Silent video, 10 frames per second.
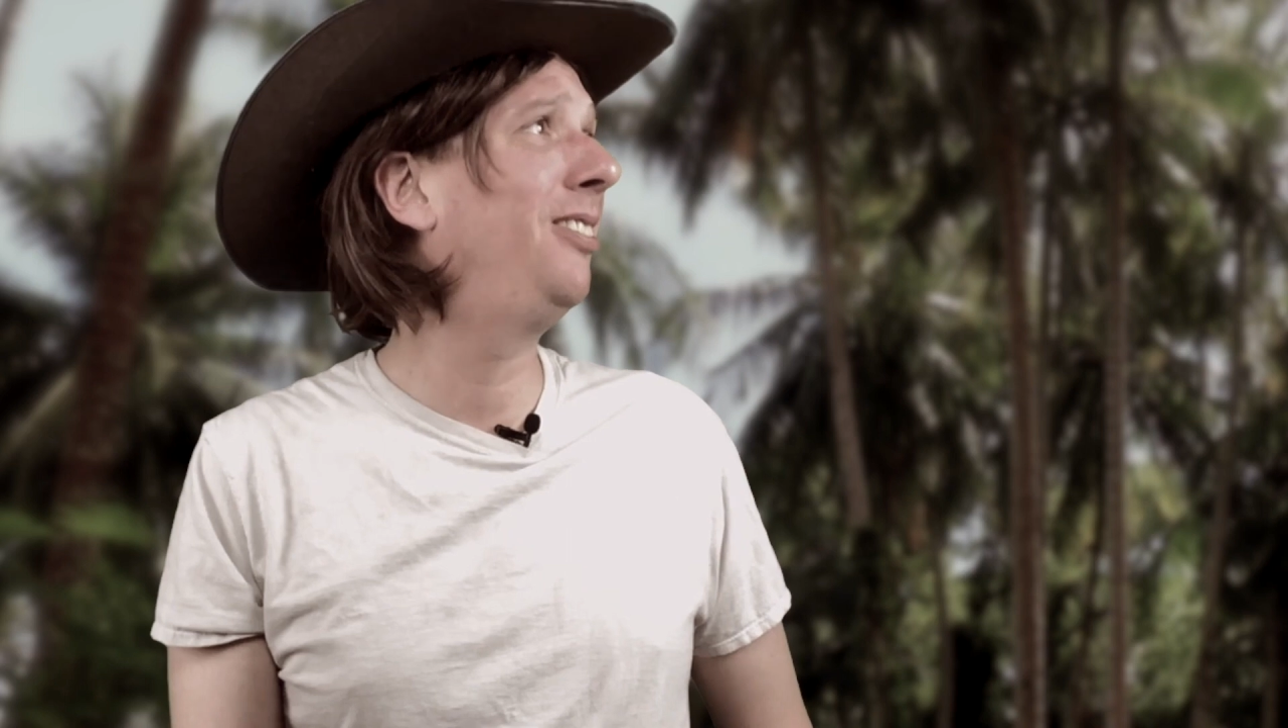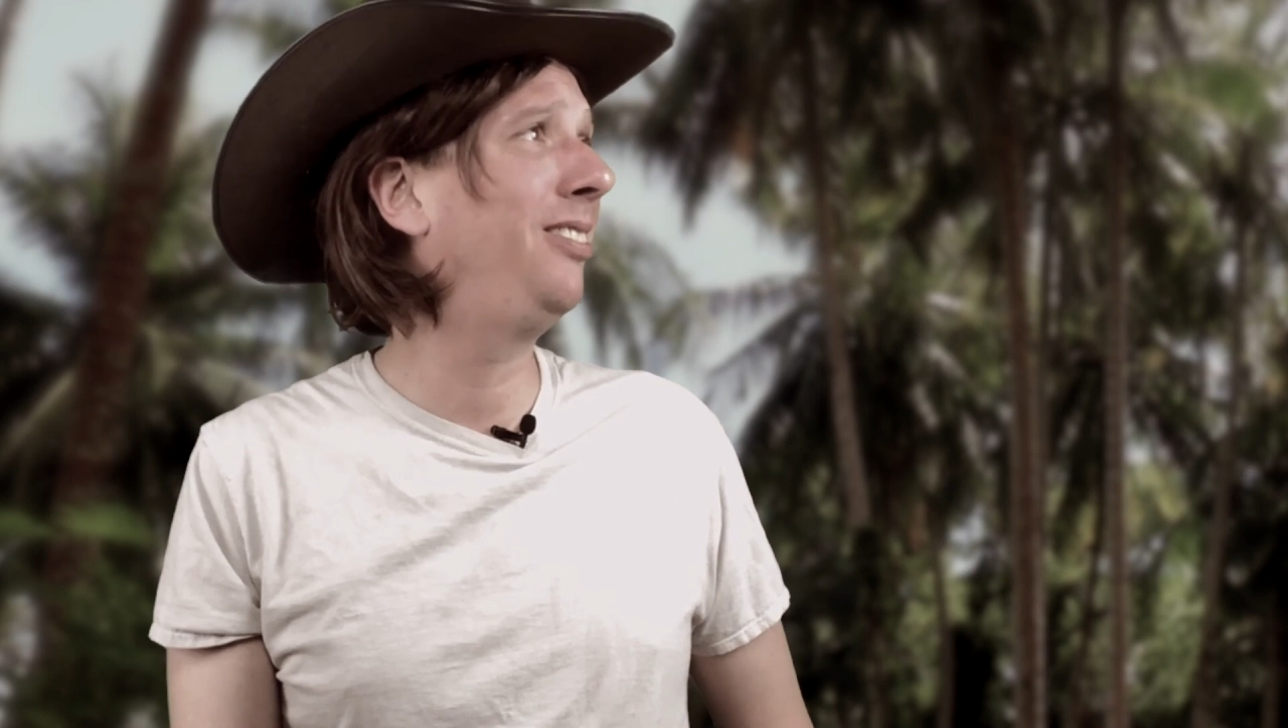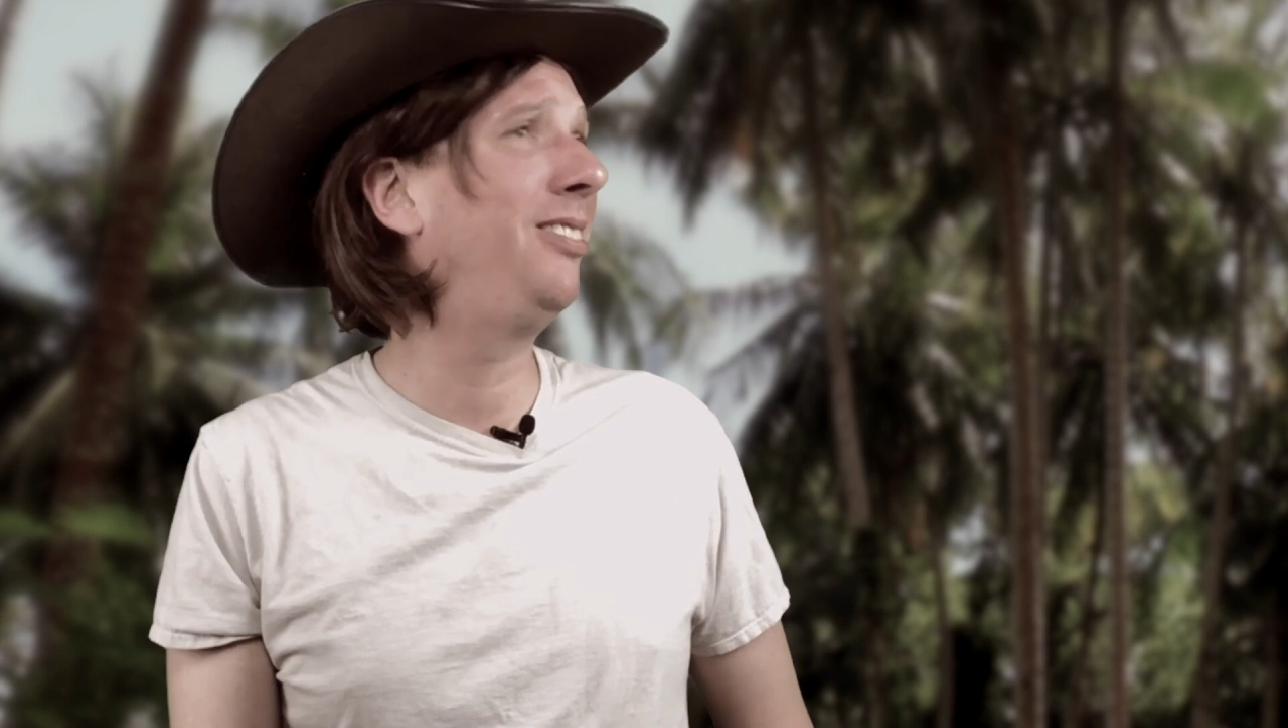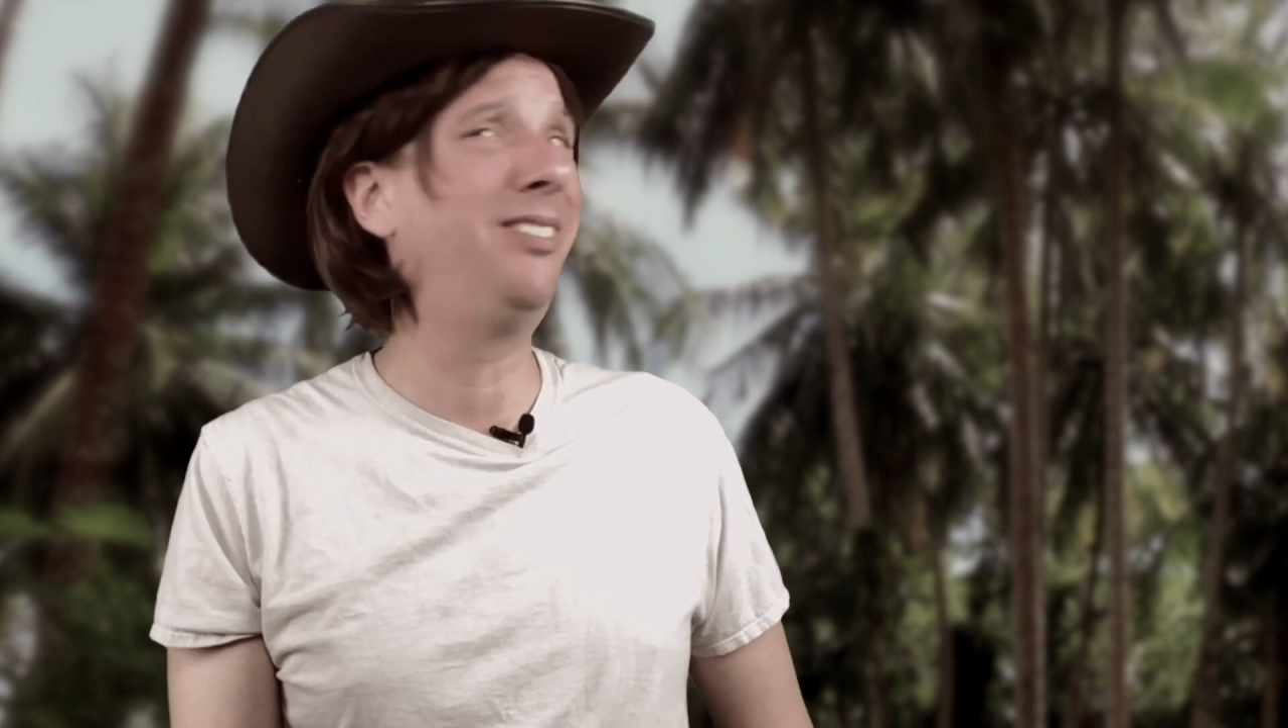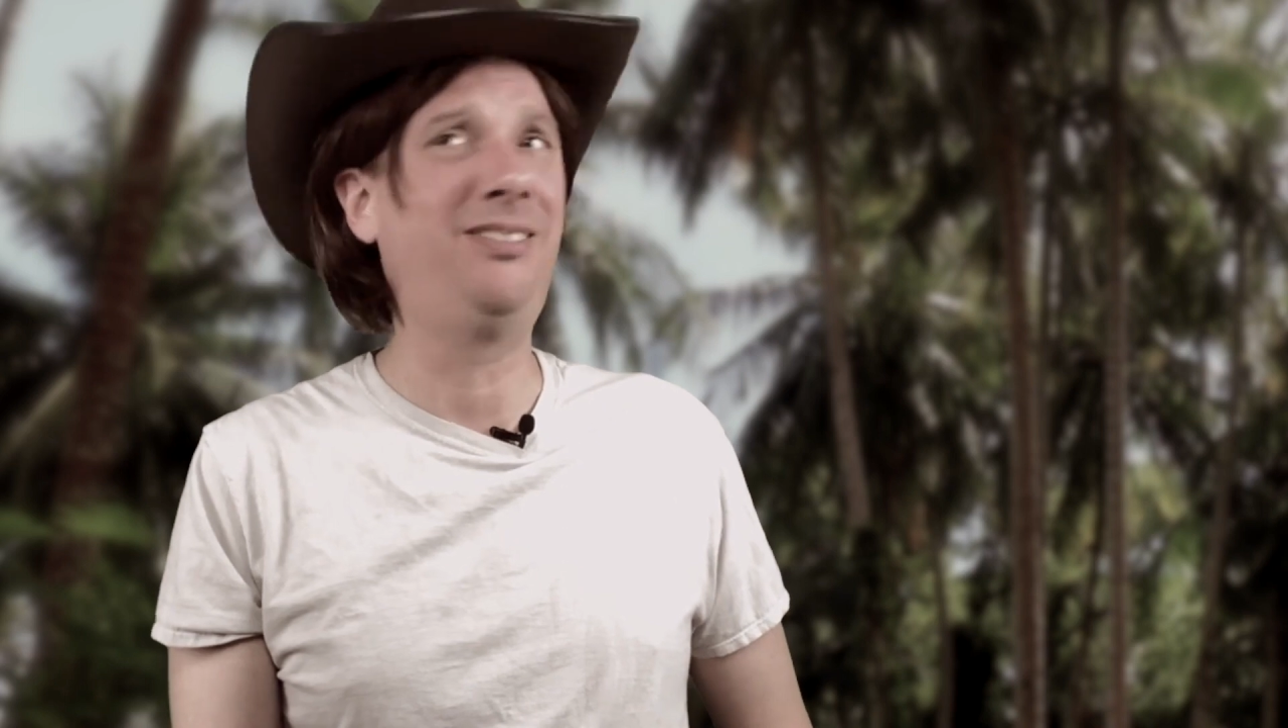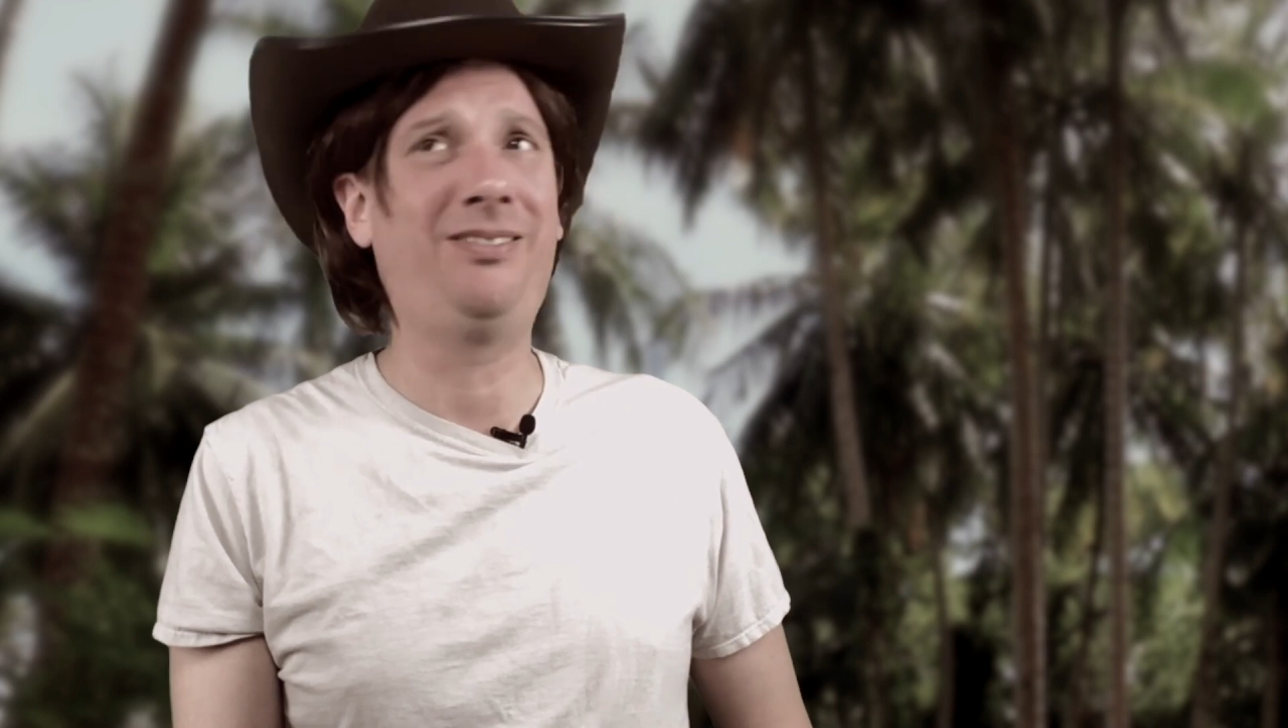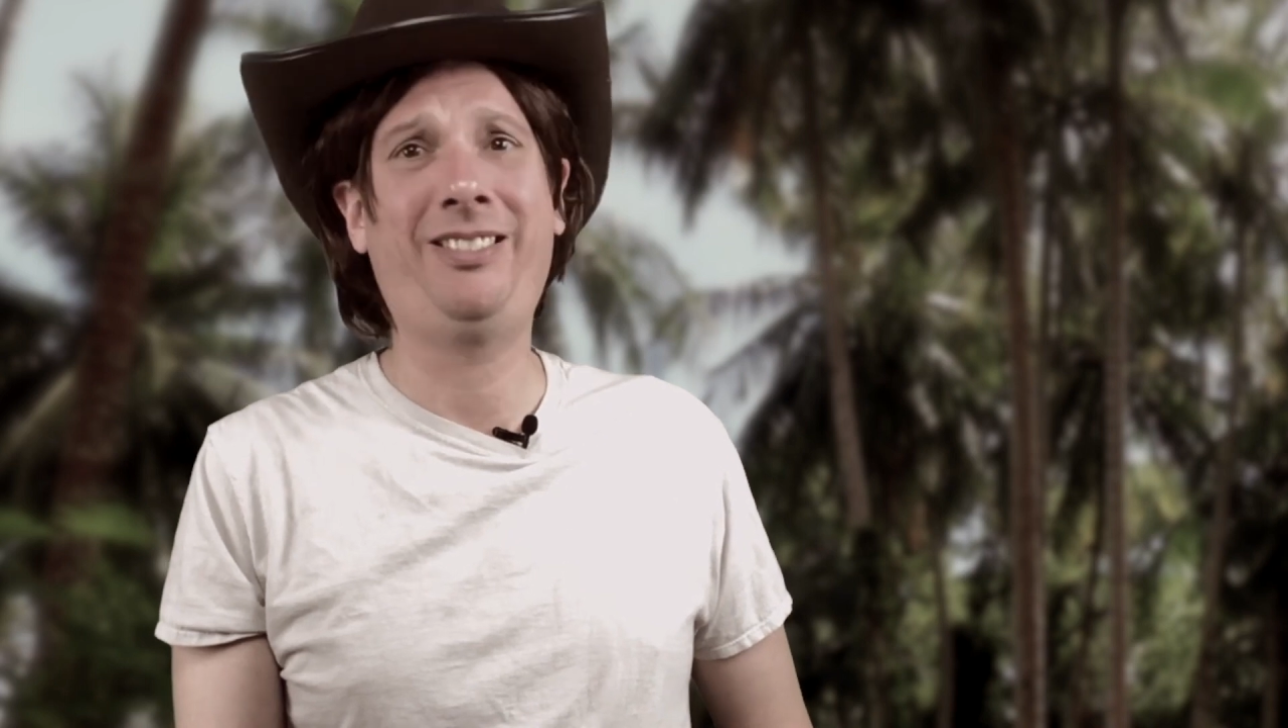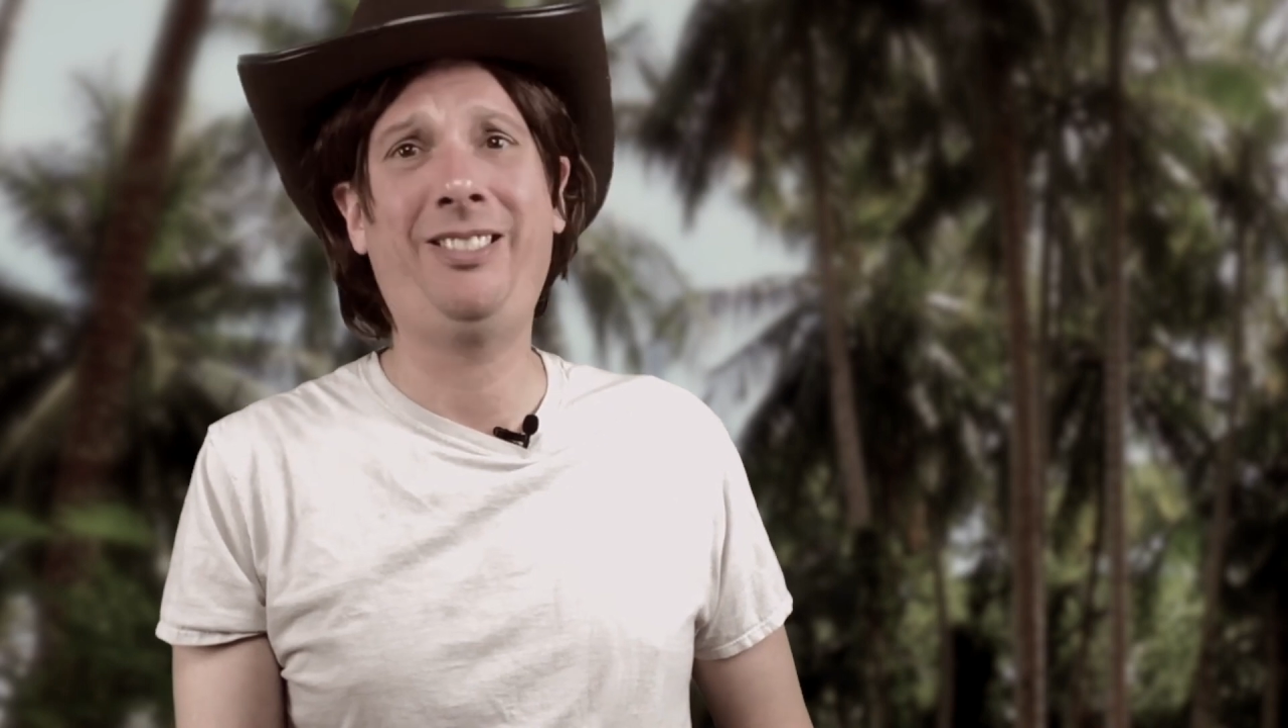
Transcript: ha,